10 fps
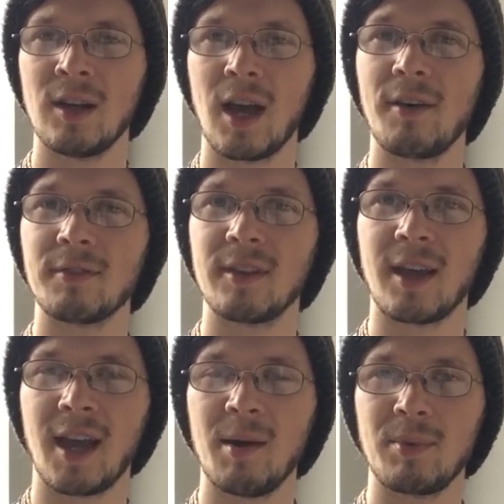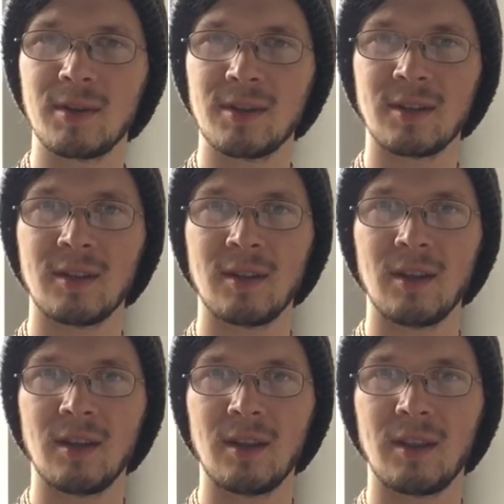After that happened,
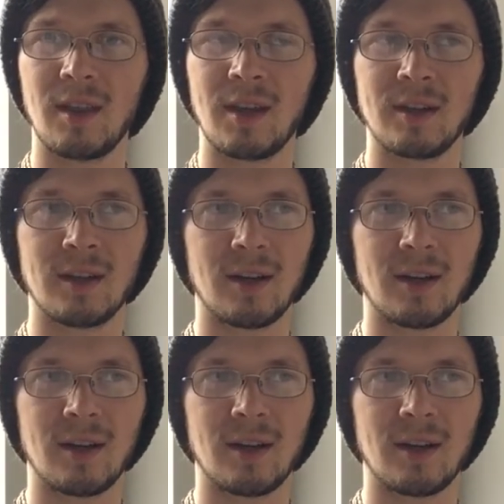then